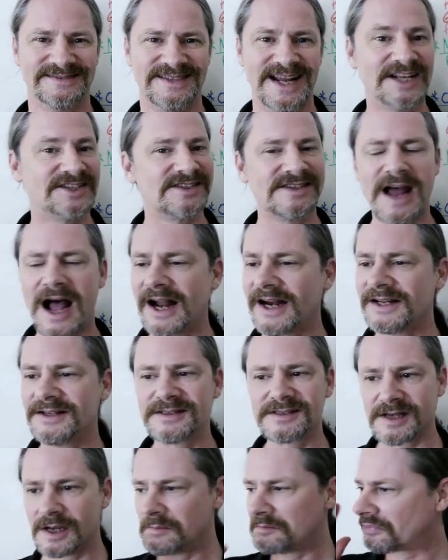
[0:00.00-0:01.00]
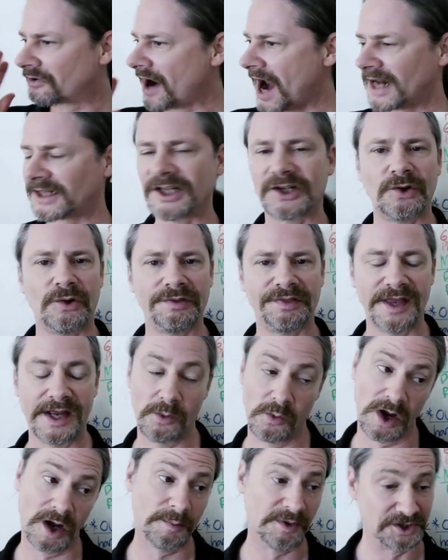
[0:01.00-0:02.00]
It's not in some practical
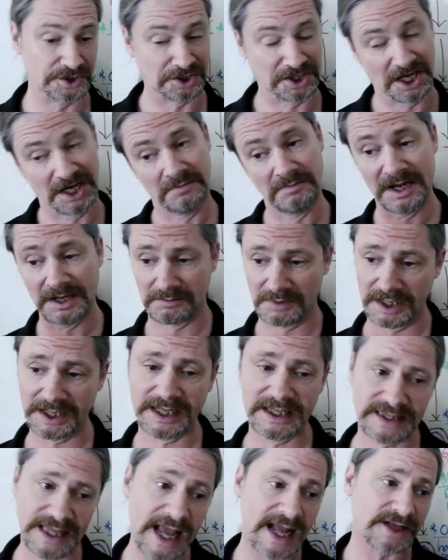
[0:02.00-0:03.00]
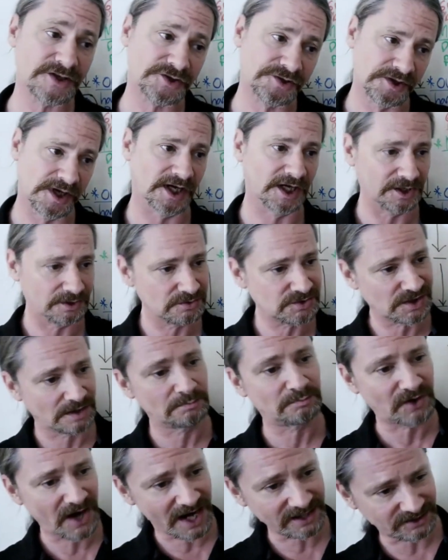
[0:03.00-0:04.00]
thing. Well, but you can't make money at that, so you got to do
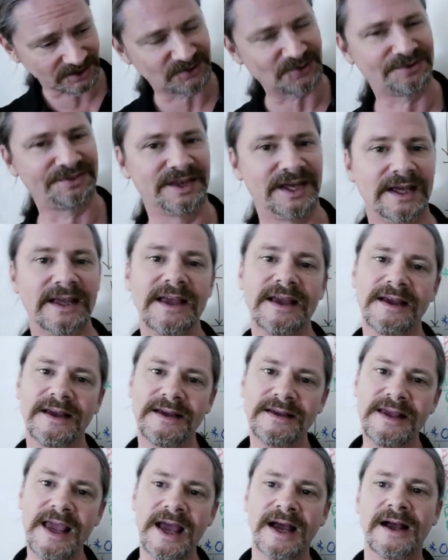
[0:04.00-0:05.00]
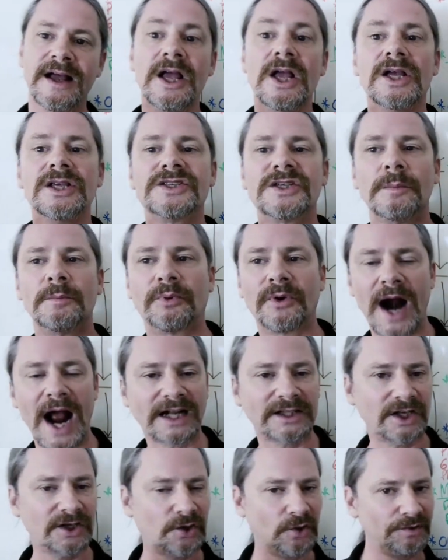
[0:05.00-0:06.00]
some practical thing. Yeah, some
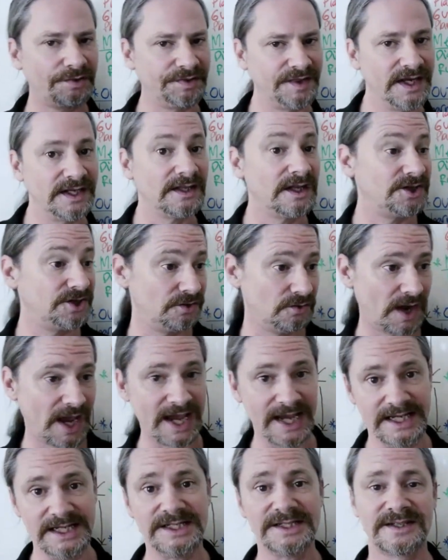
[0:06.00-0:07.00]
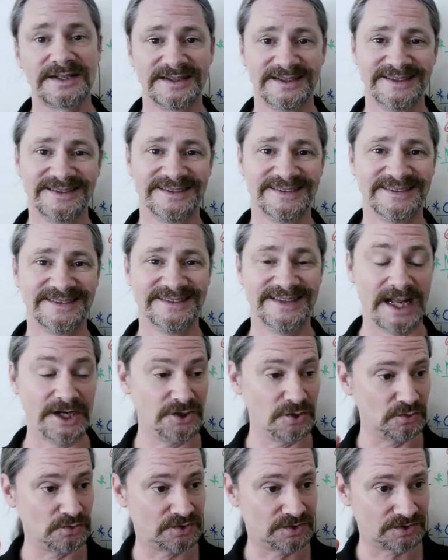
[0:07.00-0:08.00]
practical thing that you hate, that
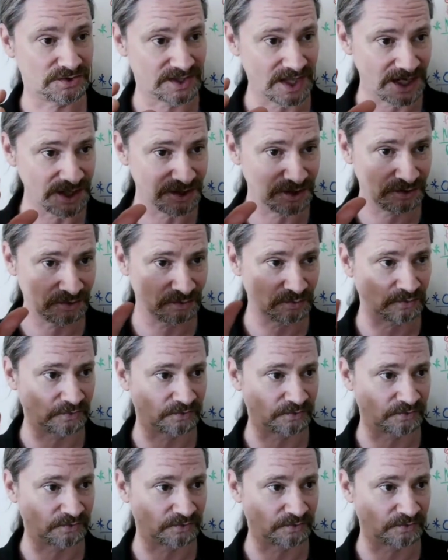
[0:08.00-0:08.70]
you that you're